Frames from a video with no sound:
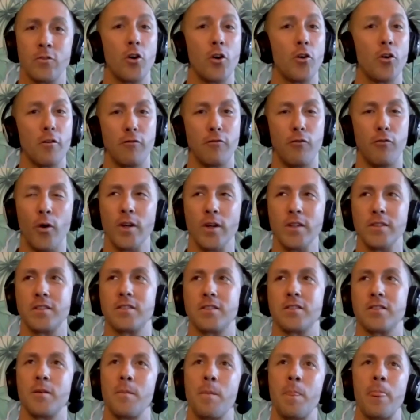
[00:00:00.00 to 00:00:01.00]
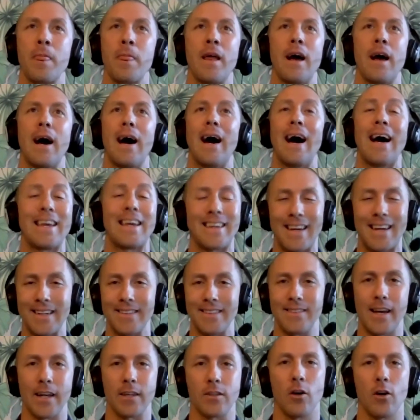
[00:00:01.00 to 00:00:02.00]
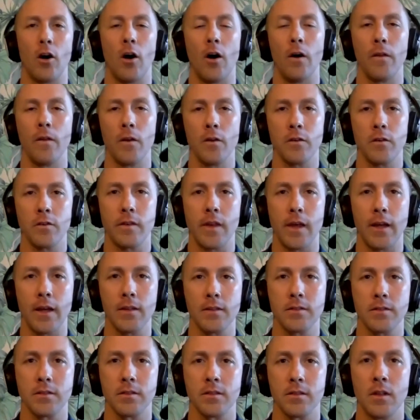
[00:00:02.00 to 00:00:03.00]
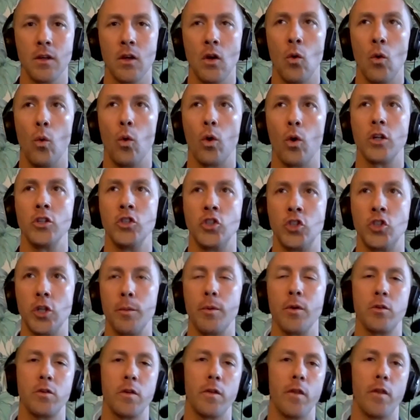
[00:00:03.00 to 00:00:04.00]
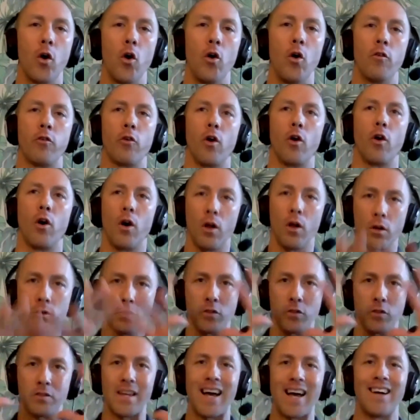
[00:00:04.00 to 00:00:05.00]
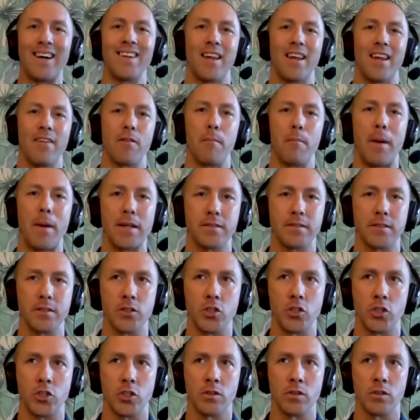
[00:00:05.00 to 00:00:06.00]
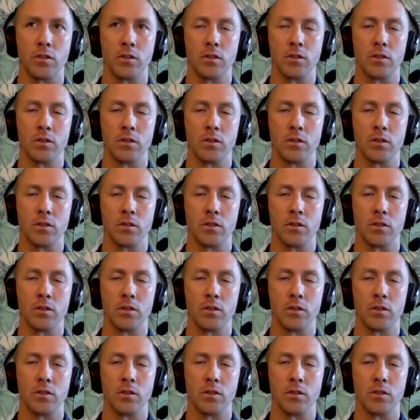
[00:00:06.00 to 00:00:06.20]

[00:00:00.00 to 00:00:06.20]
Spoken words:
tone of voice, eye contact, all those things will contribute to the overall totality of the message.